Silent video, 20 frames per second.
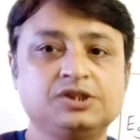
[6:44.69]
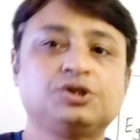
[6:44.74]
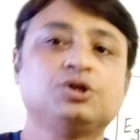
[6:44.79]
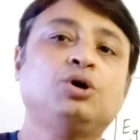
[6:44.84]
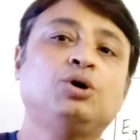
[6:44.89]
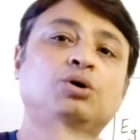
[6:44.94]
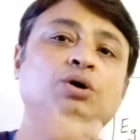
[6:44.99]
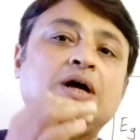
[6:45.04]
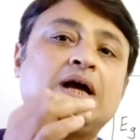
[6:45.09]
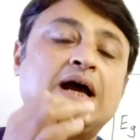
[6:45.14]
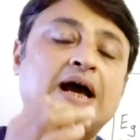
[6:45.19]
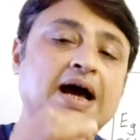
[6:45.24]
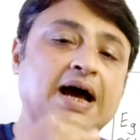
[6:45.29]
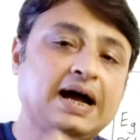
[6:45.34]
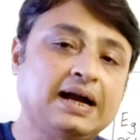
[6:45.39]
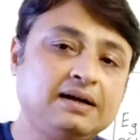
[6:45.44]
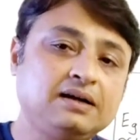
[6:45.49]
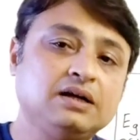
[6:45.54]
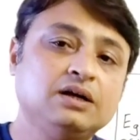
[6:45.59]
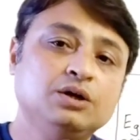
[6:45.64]
So
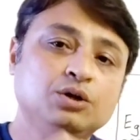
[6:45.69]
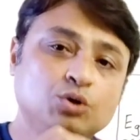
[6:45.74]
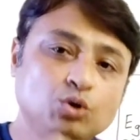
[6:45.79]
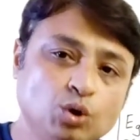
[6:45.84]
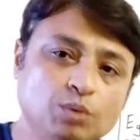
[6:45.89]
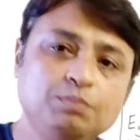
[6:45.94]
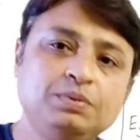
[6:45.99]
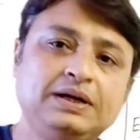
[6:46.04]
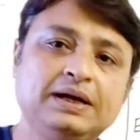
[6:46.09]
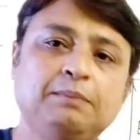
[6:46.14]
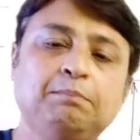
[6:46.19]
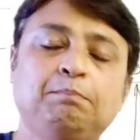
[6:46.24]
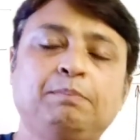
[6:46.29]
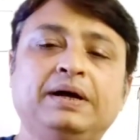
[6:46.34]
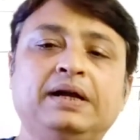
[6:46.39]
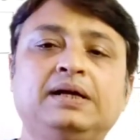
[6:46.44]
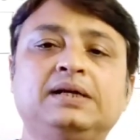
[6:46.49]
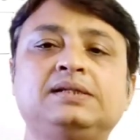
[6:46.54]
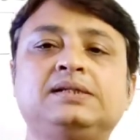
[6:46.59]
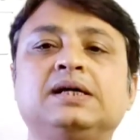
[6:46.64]
at room
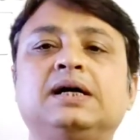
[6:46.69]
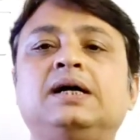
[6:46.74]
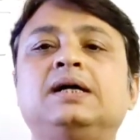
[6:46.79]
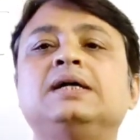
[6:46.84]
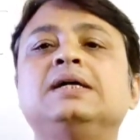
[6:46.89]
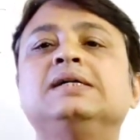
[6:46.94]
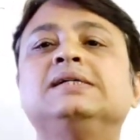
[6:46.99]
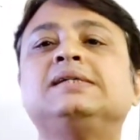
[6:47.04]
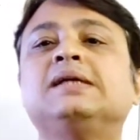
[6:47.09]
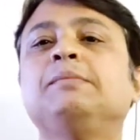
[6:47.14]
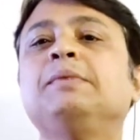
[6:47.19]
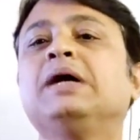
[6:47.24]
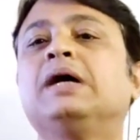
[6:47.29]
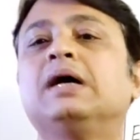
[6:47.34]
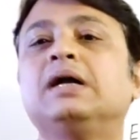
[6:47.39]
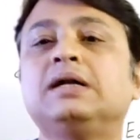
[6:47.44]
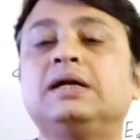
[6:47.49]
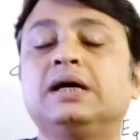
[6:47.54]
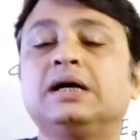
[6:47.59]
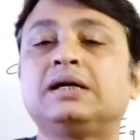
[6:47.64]
temperature
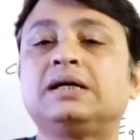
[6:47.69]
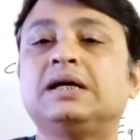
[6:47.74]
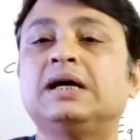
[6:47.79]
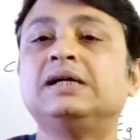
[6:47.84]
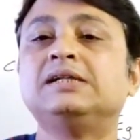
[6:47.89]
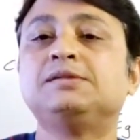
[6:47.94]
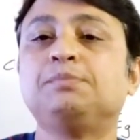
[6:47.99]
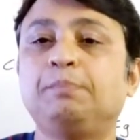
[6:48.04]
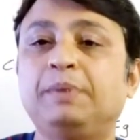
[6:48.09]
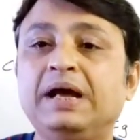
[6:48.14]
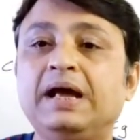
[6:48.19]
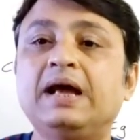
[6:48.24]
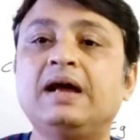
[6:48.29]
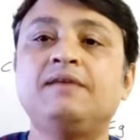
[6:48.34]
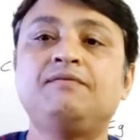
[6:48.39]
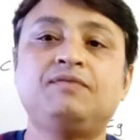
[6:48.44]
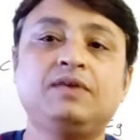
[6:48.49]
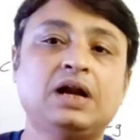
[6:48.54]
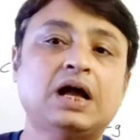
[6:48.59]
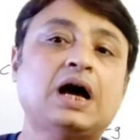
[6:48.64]
semiconductors
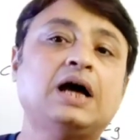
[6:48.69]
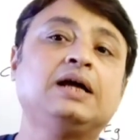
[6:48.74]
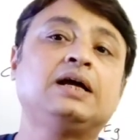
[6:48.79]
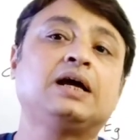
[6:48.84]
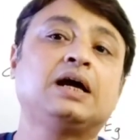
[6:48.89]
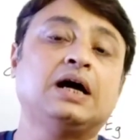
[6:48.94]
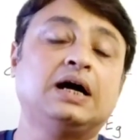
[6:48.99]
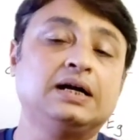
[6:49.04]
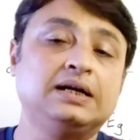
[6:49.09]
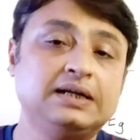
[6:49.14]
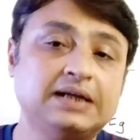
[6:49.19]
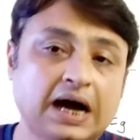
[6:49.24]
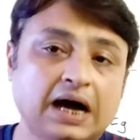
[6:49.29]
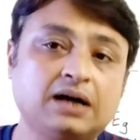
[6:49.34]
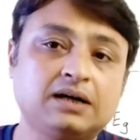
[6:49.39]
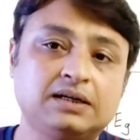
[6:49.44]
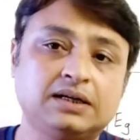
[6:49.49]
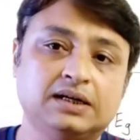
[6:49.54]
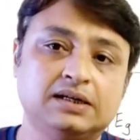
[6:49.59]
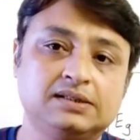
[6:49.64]
behave like
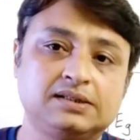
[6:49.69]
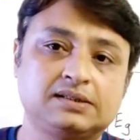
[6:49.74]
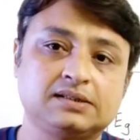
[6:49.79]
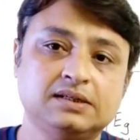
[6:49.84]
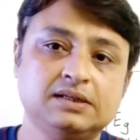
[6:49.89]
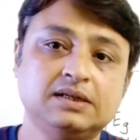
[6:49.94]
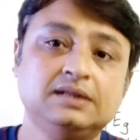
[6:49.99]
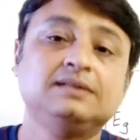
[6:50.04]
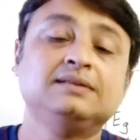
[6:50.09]
conductors.